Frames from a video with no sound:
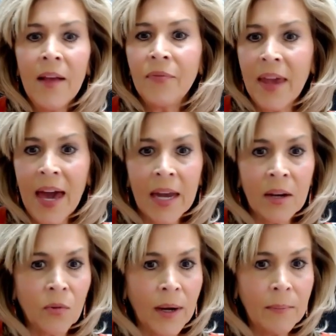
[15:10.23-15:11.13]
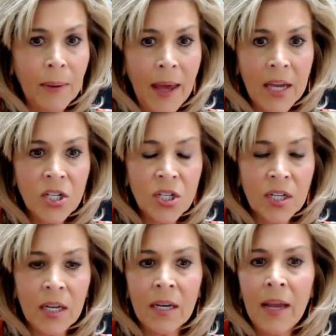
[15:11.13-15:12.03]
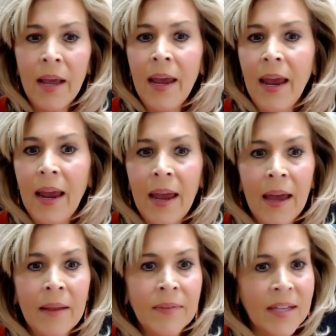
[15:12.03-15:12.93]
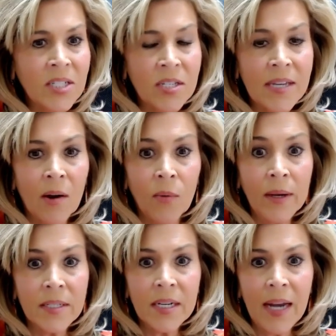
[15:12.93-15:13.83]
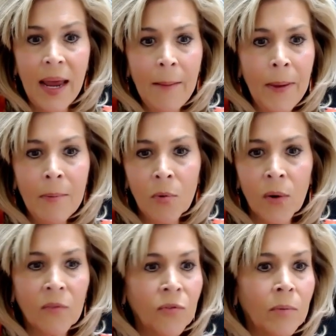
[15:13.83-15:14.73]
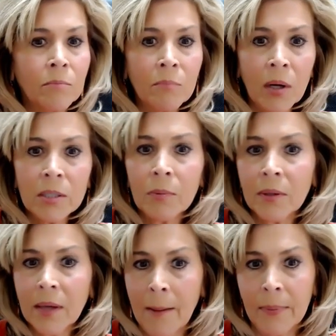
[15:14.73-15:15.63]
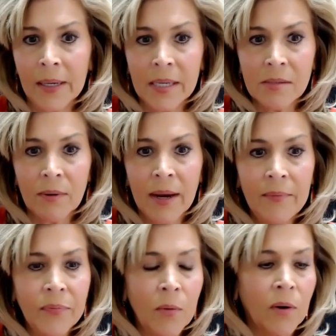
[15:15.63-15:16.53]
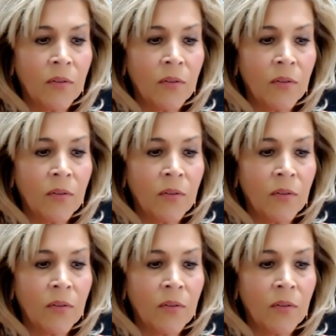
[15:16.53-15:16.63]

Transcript: They had a great pension, and that's just how it went. Today, people work for multiple companies, right? They